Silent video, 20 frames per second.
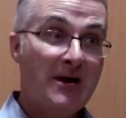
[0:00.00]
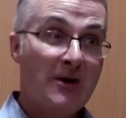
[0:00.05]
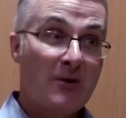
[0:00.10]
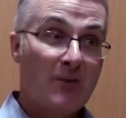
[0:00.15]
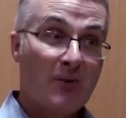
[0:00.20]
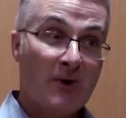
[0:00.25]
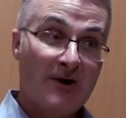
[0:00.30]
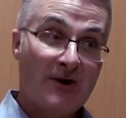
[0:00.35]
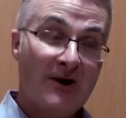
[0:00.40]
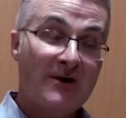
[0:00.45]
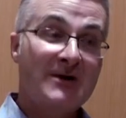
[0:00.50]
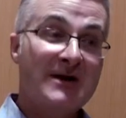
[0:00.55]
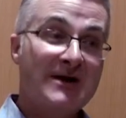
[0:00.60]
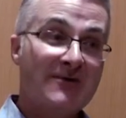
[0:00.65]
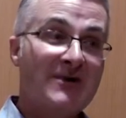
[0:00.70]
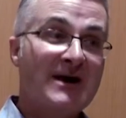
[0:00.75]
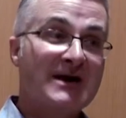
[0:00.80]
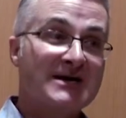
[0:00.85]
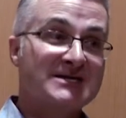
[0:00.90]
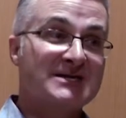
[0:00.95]
We're only a
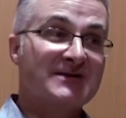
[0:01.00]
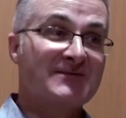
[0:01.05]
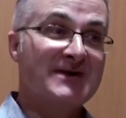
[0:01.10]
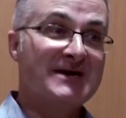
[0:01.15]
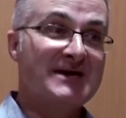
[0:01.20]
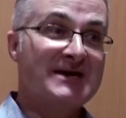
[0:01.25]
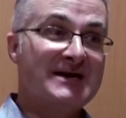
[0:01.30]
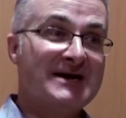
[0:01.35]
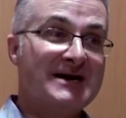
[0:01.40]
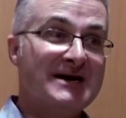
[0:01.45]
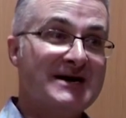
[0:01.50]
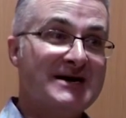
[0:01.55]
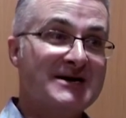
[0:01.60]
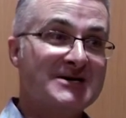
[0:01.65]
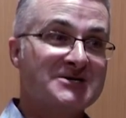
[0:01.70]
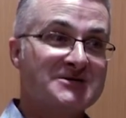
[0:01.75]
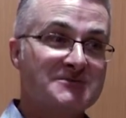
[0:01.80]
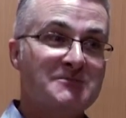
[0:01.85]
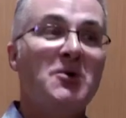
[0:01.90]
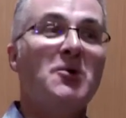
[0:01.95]
relatively
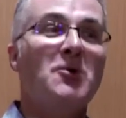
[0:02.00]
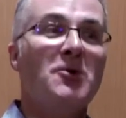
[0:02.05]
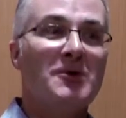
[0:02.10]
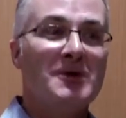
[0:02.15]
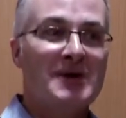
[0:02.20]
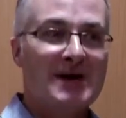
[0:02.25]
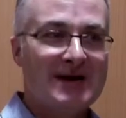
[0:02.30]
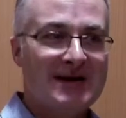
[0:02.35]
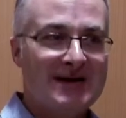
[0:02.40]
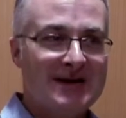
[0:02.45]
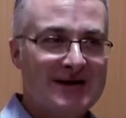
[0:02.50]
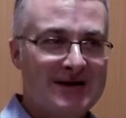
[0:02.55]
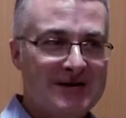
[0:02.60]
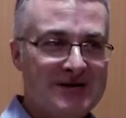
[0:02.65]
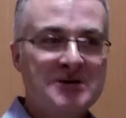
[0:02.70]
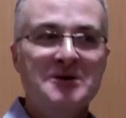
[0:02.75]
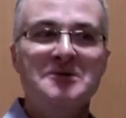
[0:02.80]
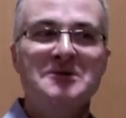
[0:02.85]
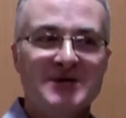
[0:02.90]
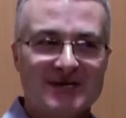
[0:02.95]
small
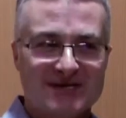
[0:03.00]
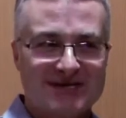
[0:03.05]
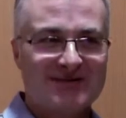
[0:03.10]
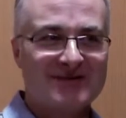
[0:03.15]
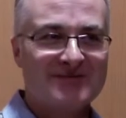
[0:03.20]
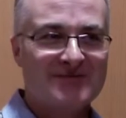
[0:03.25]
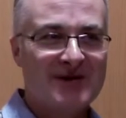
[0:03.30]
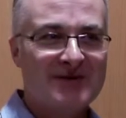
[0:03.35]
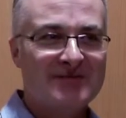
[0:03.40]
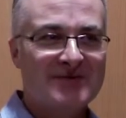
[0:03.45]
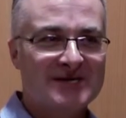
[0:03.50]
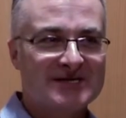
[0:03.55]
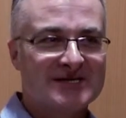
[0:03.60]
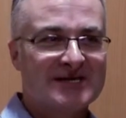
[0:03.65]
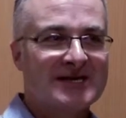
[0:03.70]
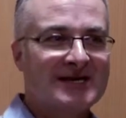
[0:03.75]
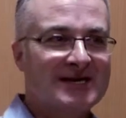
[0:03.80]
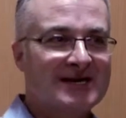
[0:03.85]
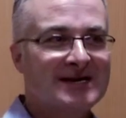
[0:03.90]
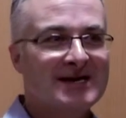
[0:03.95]
unit of the
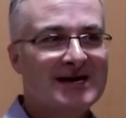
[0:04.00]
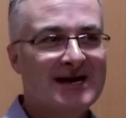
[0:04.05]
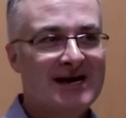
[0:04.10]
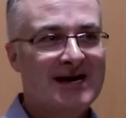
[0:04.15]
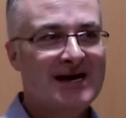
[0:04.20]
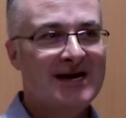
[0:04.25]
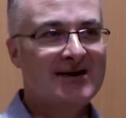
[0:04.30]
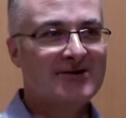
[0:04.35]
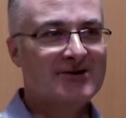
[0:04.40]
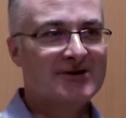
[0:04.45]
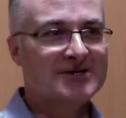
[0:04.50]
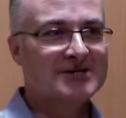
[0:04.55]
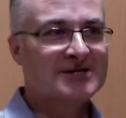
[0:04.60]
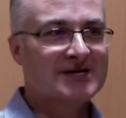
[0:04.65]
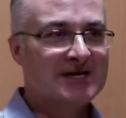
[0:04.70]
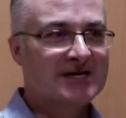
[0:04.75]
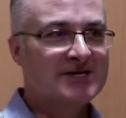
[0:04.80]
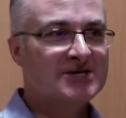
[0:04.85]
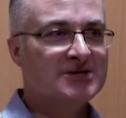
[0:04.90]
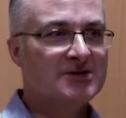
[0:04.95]
BBC here at
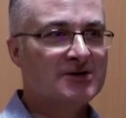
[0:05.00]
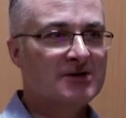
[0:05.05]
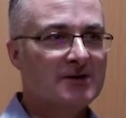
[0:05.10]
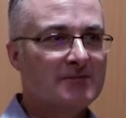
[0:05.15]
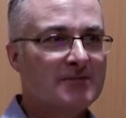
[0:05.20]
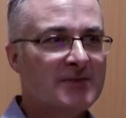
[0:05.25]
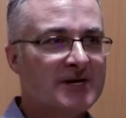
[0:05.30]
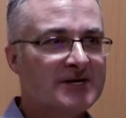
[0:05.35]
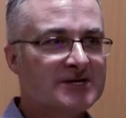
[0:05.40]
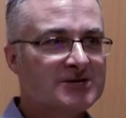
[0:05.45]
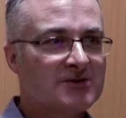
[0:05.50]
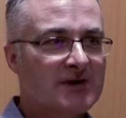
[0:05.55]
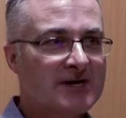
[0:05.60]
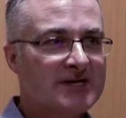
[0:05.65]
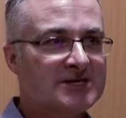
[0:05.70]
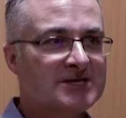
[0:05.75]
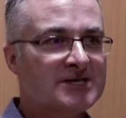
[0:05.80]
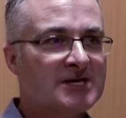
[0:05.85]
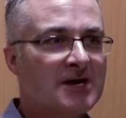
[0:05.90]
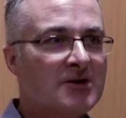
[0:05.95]
Glyndwr, but it's
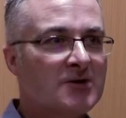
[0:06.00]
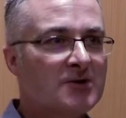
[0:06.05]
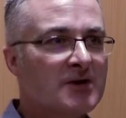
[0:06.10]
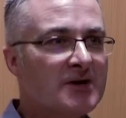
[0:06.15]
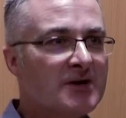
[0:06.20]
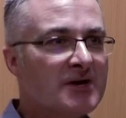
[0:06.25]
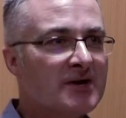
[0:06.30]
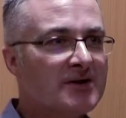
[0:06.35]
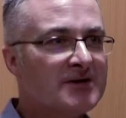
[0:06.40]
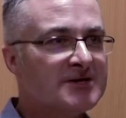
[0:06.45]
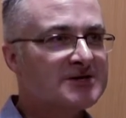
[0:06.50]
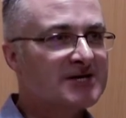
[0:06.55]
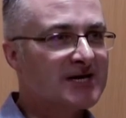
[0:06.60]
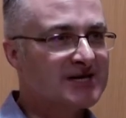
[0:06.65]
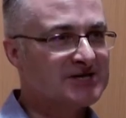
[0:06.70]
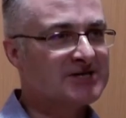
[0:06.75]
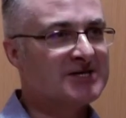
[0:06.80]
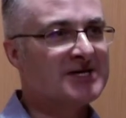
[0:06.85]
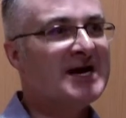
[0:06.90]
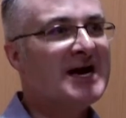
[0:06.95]
great to know that there is
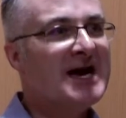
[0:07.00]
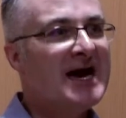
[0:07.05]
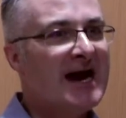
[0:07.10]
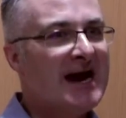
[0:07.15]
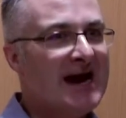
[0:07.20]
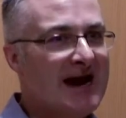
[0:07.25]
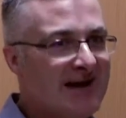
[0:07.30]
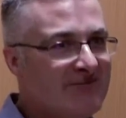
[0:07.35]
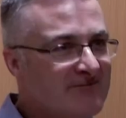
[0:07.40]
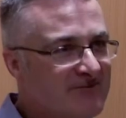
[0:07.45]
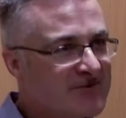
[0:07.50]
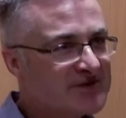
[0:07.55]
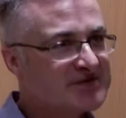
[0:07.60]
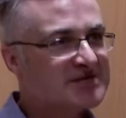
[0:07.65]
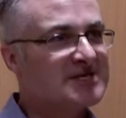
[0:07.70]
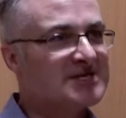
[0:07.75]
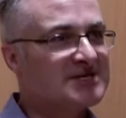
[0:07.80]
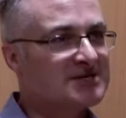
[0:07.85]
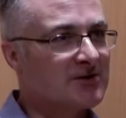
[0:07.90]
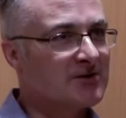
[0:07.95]
such an
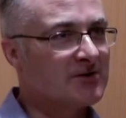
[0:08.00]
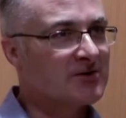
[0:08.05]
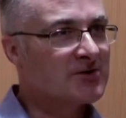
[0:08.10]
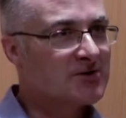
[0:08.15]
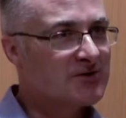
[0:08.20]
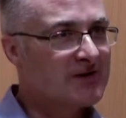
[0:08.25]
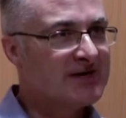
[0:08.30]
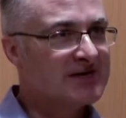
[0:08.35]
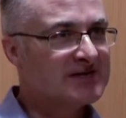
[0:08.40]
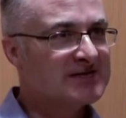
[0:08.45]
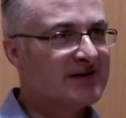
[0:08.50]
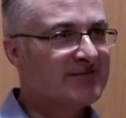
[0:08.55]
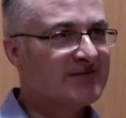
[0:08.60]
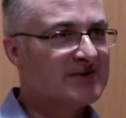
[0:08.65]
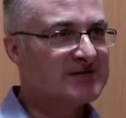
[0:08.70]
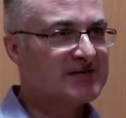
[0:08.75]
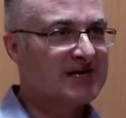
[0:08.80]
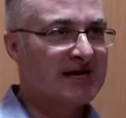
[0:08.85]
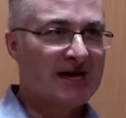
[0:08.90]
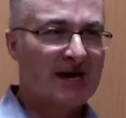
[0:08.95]
emphasis on
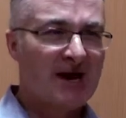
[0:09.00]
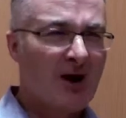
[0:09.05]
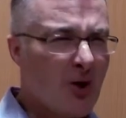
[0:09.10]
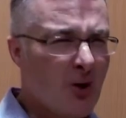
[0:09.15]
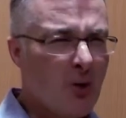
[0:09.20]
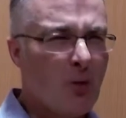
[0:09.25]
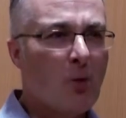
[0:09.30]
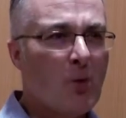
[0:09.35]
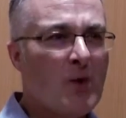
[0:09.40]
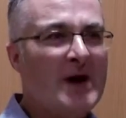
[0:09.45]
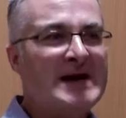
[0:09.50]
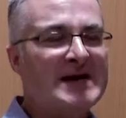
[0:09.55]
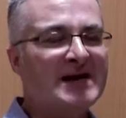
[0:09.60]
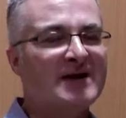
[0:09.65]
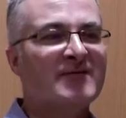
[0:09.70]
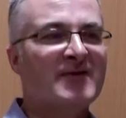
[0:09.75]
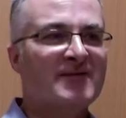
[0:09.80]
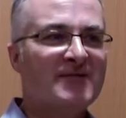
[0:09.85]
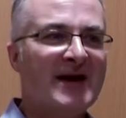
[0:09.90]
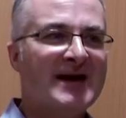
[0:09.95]
creativity and a whole week
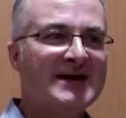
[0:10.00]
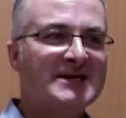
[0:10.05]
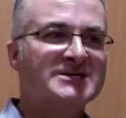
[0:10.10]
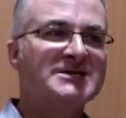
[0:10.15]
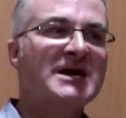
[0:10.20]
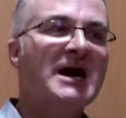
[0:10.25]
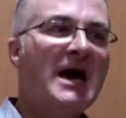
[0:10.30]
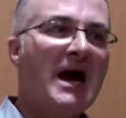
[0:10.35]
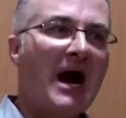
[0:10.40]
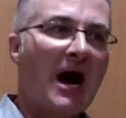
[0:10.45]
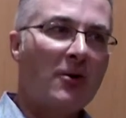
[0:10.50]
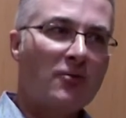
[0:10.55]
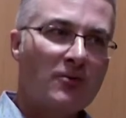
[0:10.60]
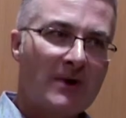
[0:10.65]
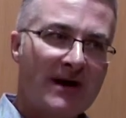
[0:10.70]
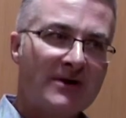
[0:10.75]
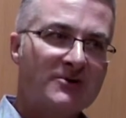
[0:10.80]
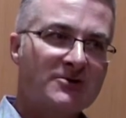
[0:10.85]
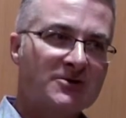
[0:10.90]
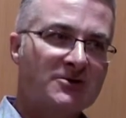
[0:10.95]
of events
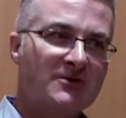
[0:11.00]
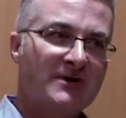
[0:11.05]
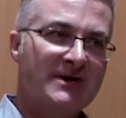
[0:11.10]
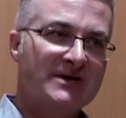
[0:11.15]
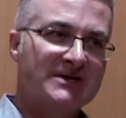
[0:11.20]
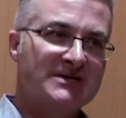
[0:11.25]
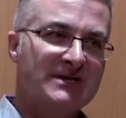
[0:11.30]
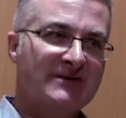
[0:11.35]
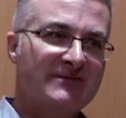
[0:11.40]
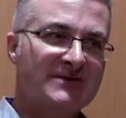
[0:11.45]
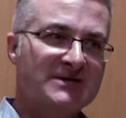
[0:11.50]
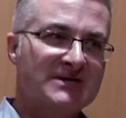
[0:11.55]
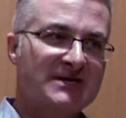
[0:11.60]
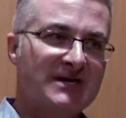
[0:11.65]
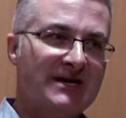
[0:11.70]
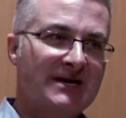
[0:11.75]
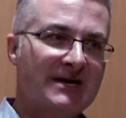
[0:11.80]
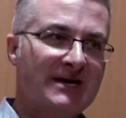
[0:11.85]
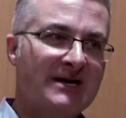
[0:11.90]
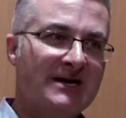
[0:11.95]
around
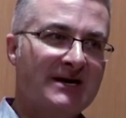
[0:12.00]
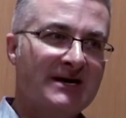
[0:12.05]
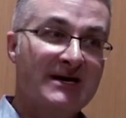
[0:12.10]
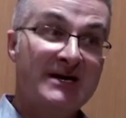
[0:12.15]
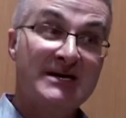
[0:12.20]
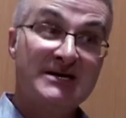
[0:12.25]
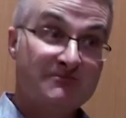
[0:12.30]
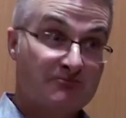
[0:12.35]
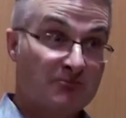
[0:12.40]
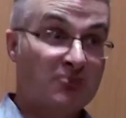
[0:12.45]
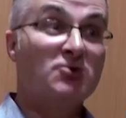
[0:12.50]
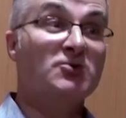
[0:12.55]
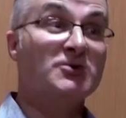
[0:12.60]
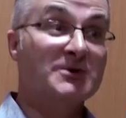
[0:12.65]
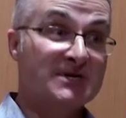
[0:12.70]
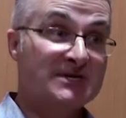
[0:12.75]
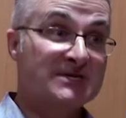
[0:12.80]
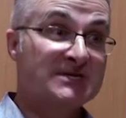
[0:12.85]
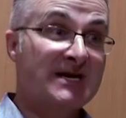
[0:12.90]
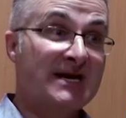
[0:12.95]
creativity in its
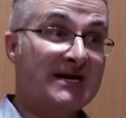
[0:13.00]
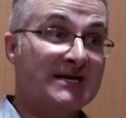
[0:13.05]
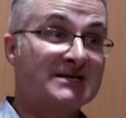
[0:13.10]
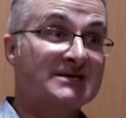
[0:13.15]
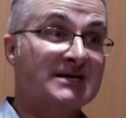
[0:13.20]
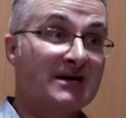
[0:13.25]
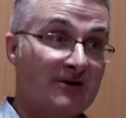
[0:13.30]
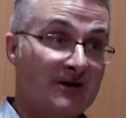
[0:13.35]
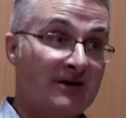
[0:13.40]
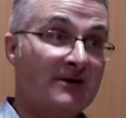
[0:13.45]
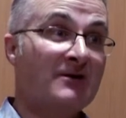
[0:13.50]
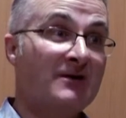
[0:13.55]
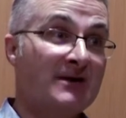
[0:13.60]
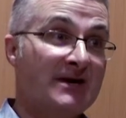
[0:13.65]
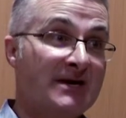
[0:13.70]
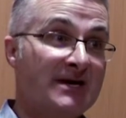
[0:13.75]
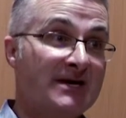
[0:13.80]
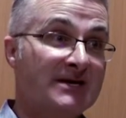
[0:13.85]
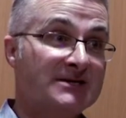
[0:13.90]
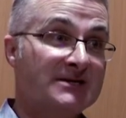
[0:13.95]
broadest sense going on
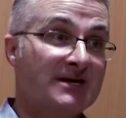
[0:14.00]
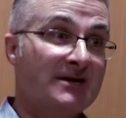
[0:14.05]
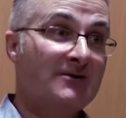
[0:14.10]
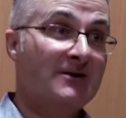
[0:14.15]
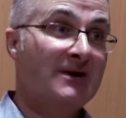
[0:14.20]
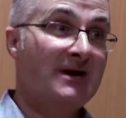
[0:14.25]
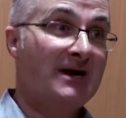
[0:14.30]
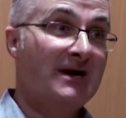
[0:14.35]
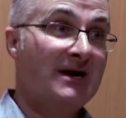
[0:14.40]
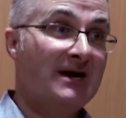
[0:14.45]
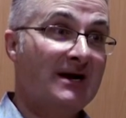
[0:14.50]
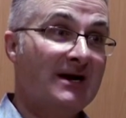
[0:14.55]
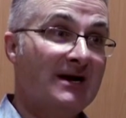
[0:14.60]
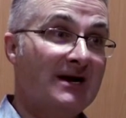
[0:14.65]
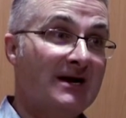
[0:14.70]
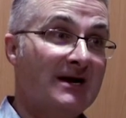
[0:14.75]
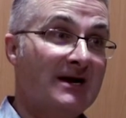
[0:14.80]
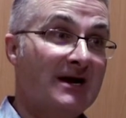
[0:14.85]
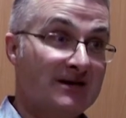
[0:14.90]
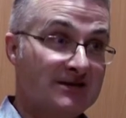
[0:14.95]
here. So
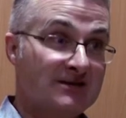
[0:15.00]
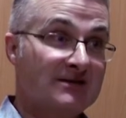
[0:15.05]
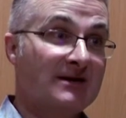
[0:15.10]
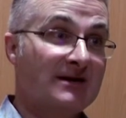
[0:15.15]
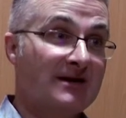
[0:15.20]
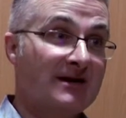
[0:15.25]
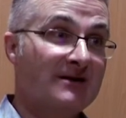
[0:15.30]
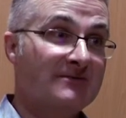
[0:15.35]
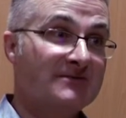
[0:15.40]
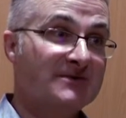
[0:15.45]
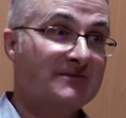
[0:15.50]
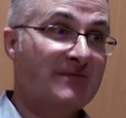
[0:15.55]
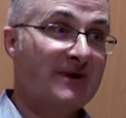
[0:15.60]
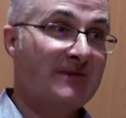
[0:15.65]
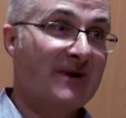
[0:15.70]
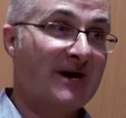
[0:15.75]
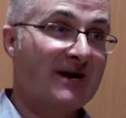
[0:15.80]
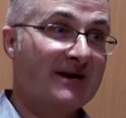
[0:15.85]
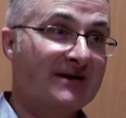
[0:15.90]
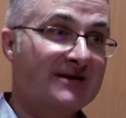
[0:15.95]
I certainly hope to be
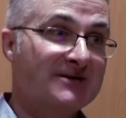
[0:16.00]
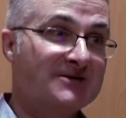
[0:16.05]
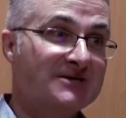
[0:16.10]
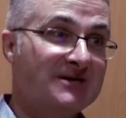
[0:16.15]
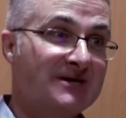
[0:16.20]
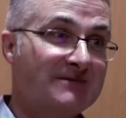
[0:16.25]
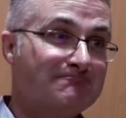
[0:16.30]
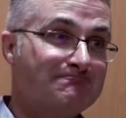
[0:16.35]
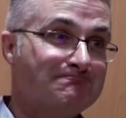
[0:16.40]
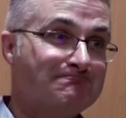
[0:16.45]
back next year.